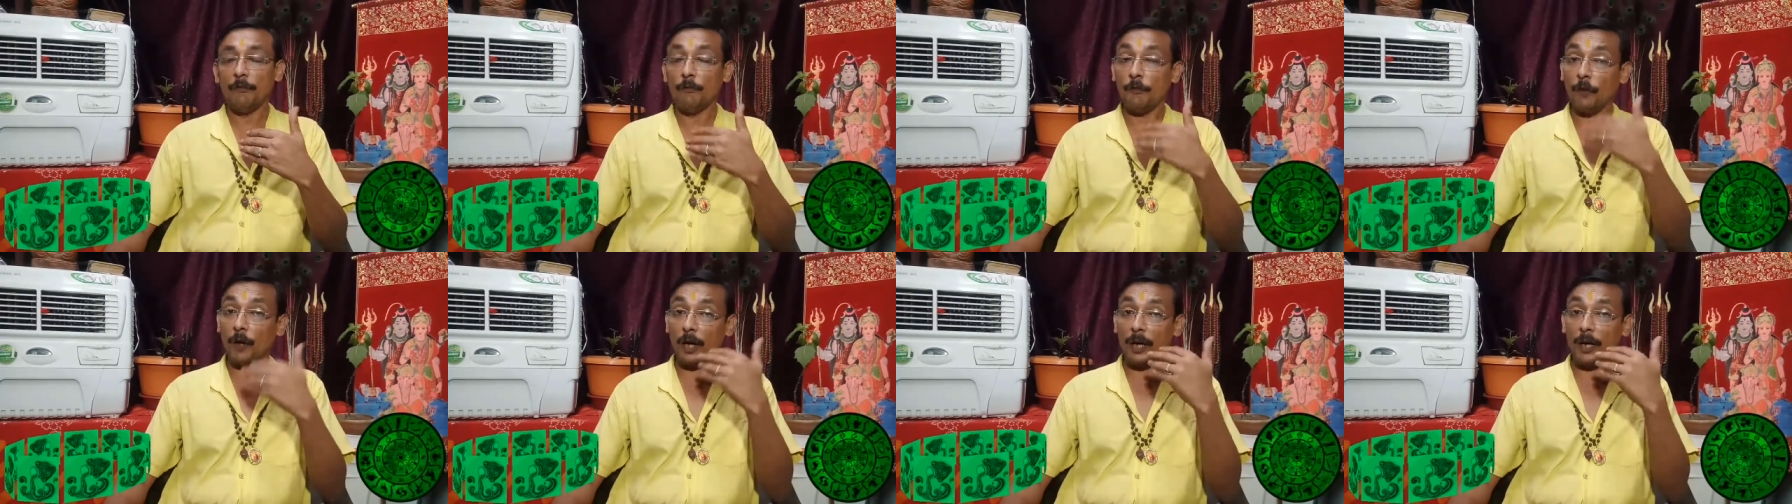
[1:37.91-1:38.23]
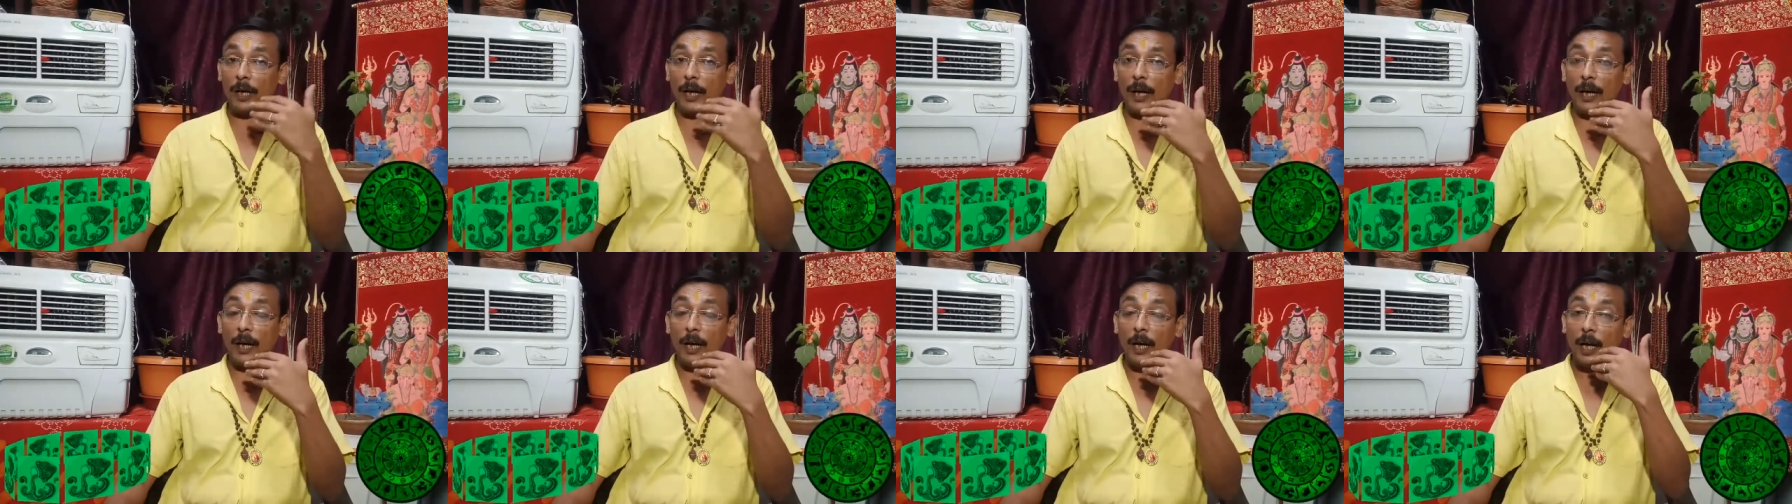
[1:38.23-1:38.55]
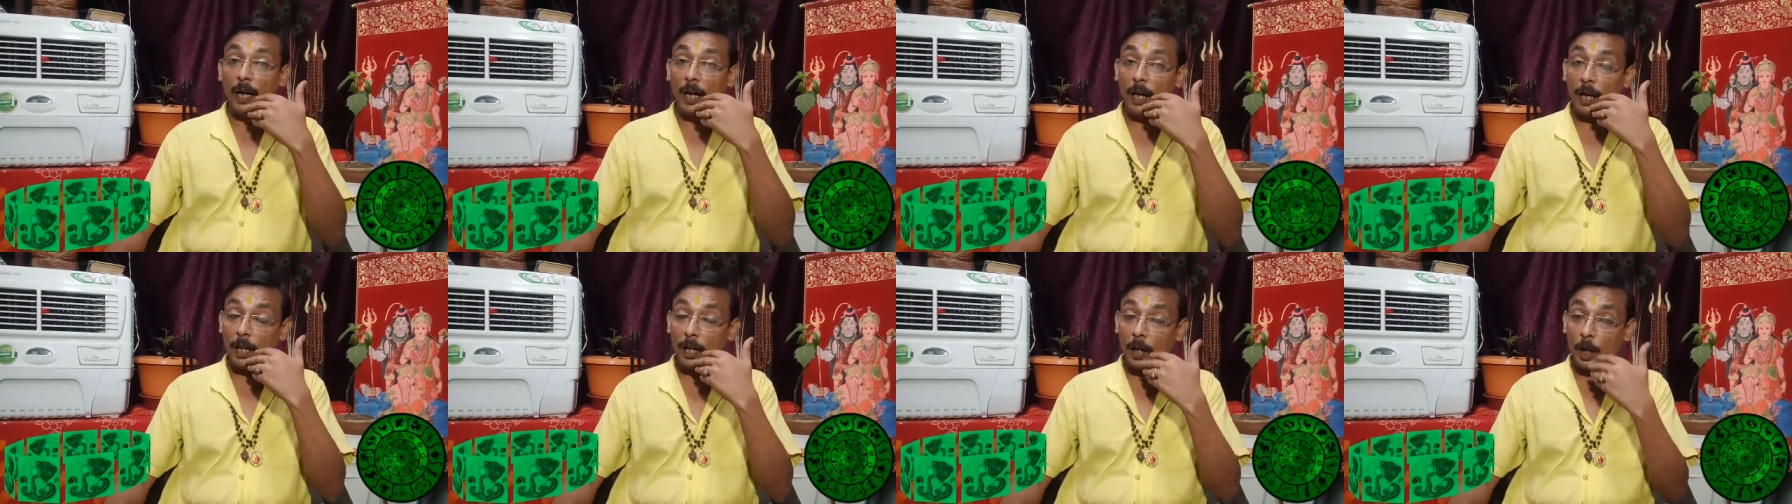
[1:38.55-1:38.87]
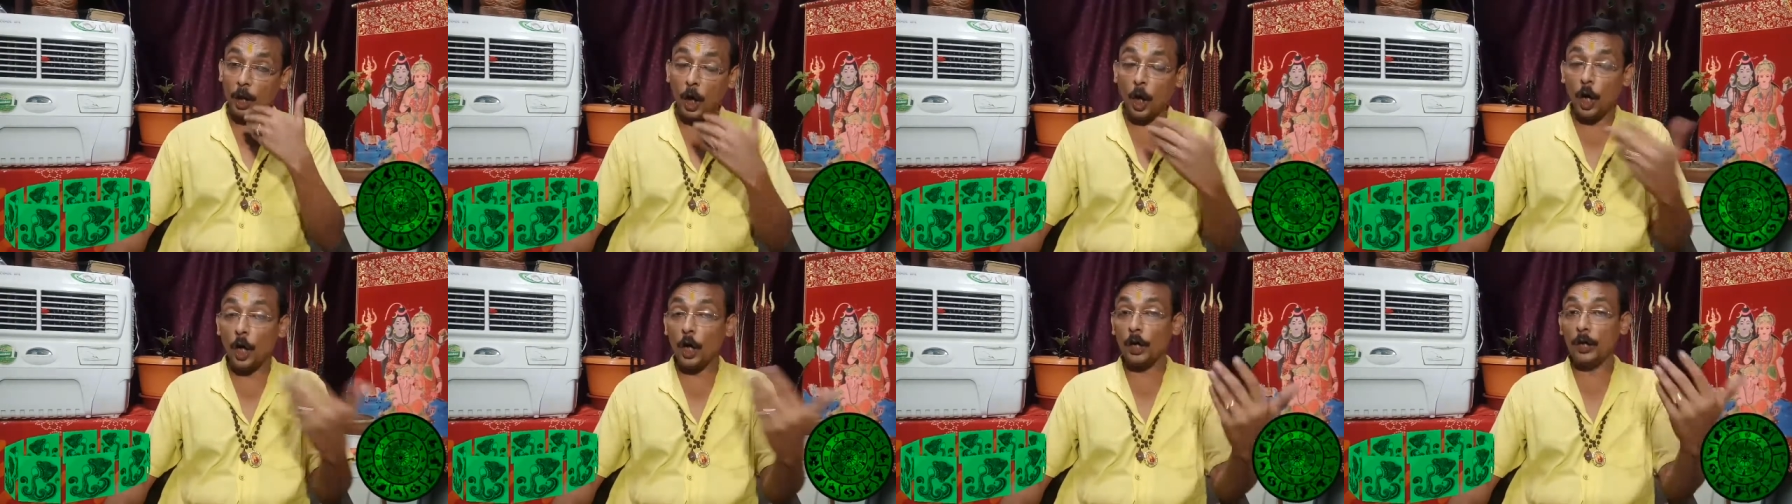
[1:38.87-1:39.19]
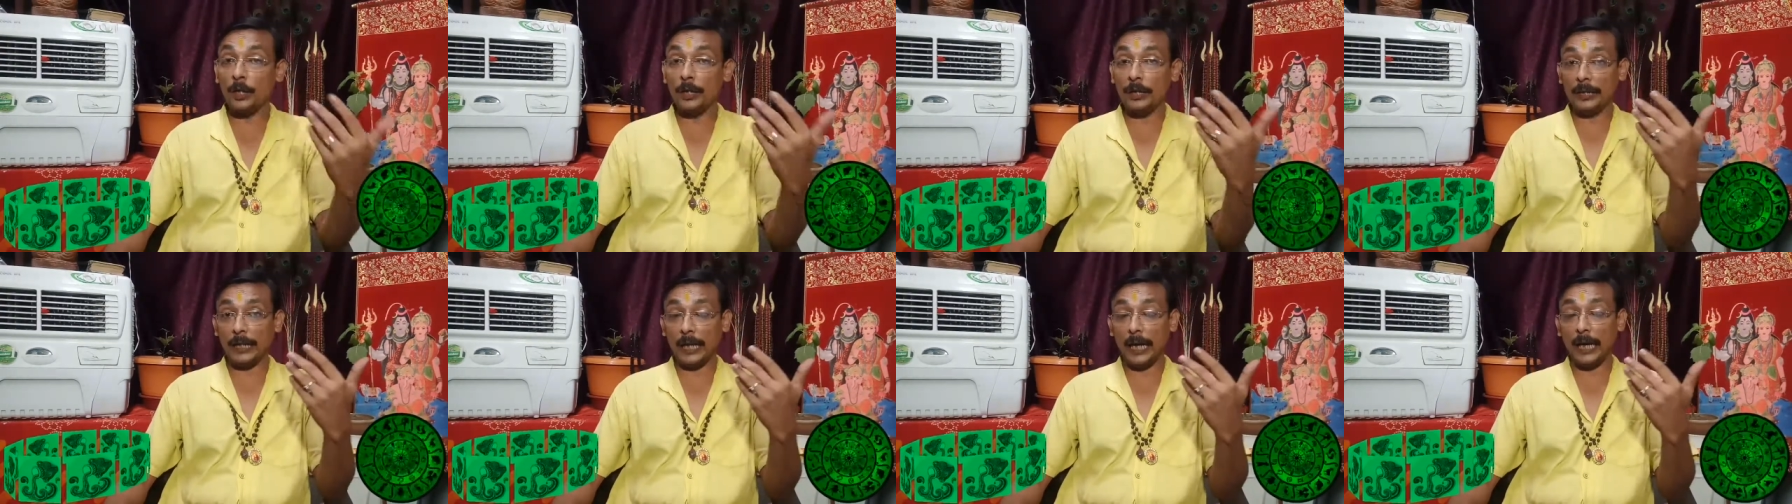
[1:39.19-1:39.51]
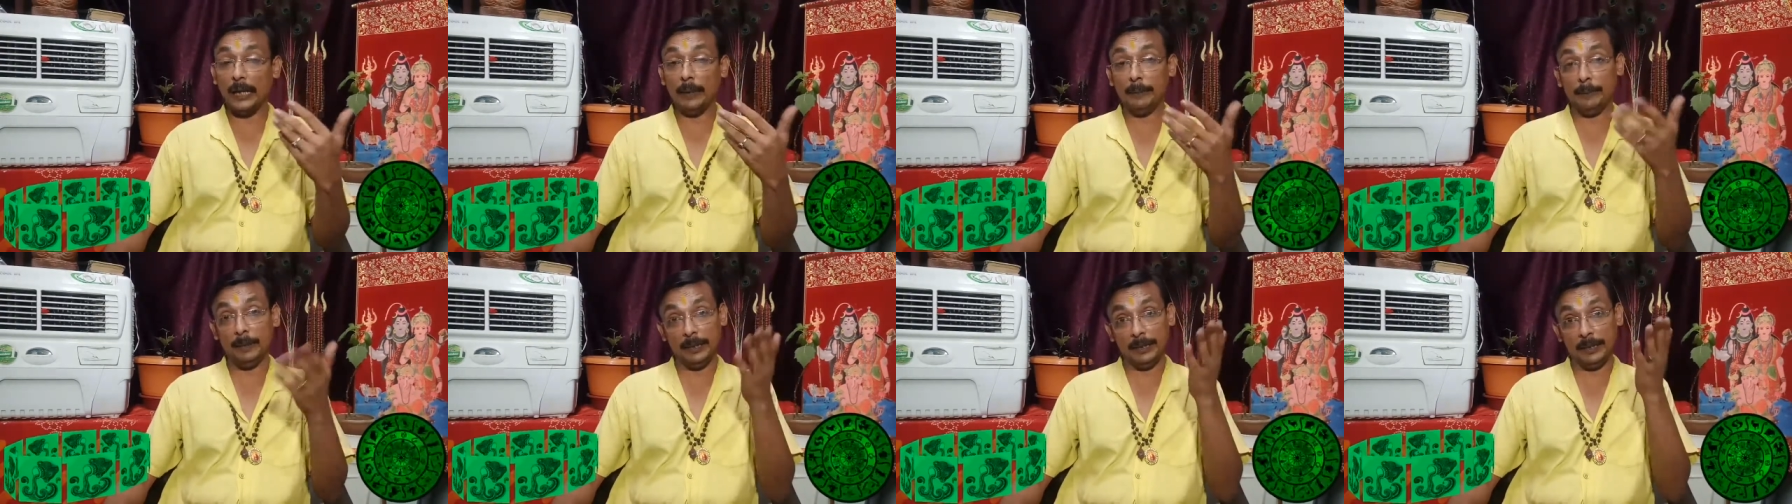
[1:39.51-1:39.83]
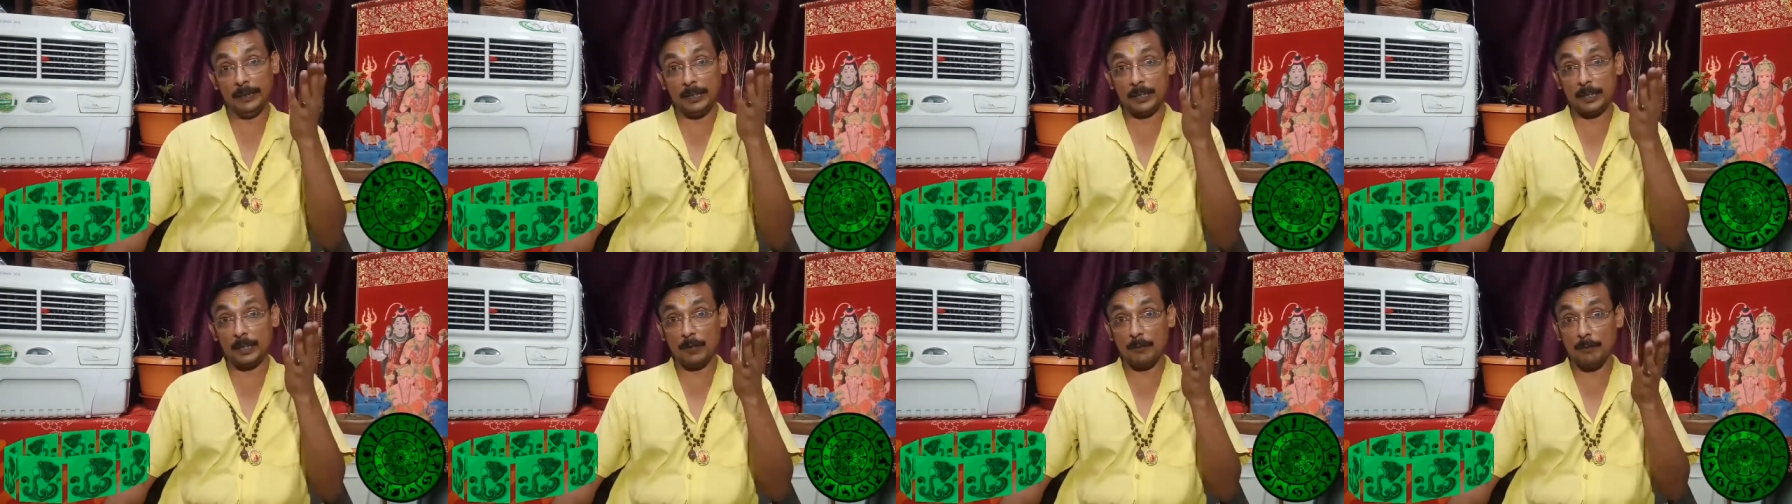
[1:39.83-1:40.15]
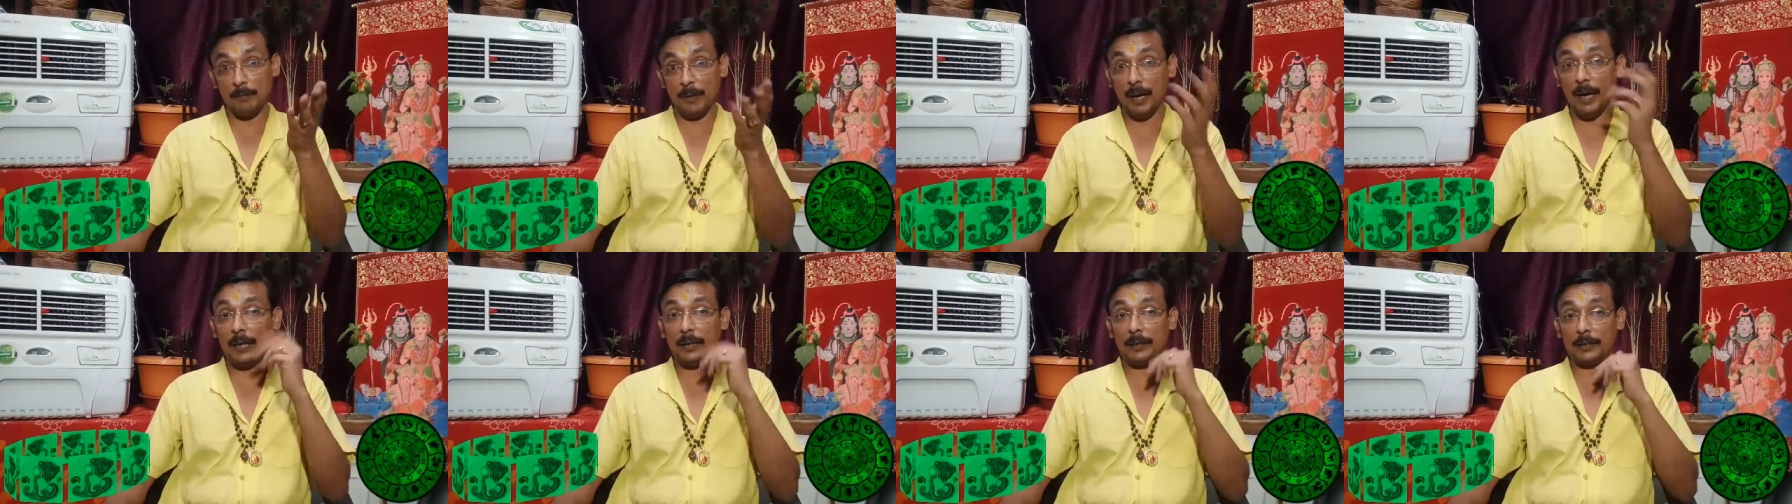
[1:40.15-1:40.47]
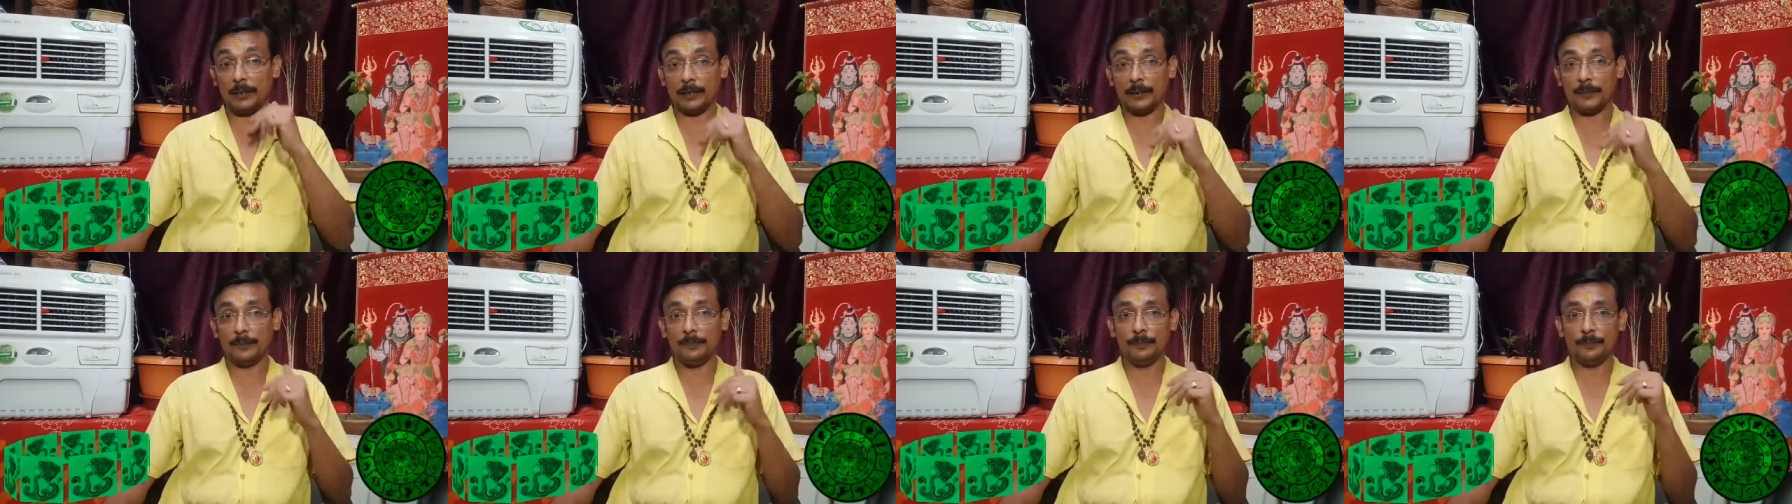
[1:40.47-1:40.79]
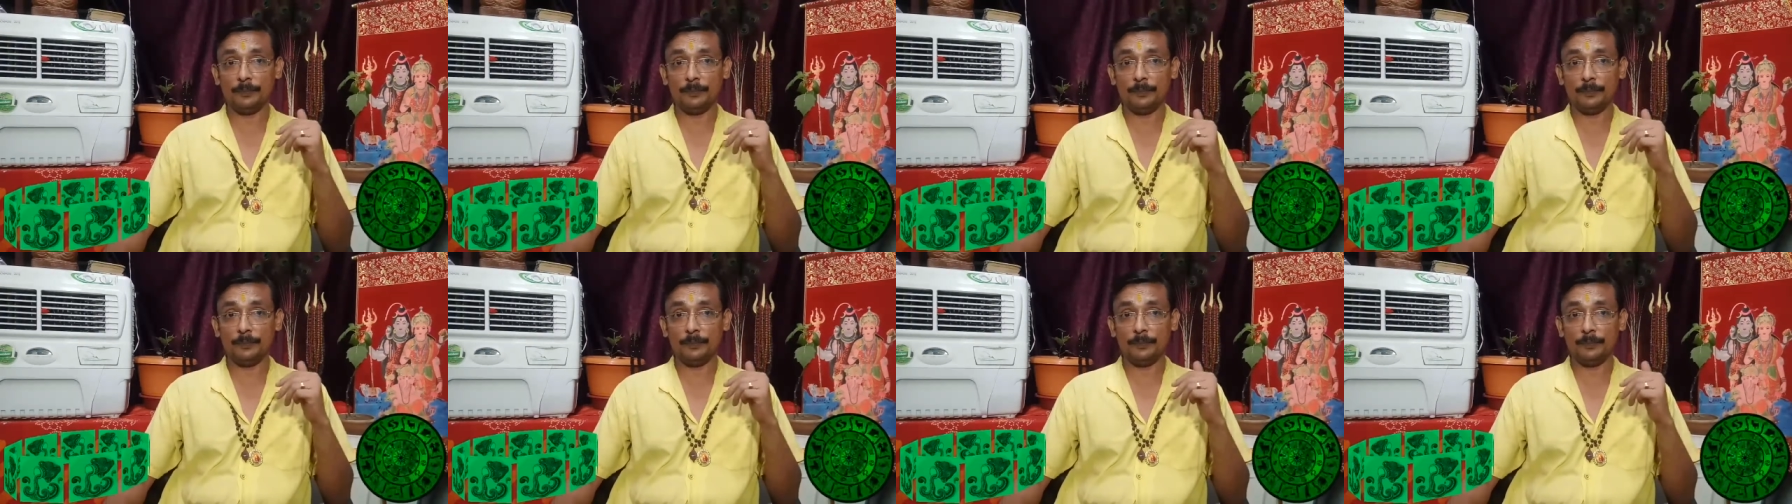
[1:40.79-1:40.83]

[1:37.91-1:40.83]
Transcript: for a long time in this month,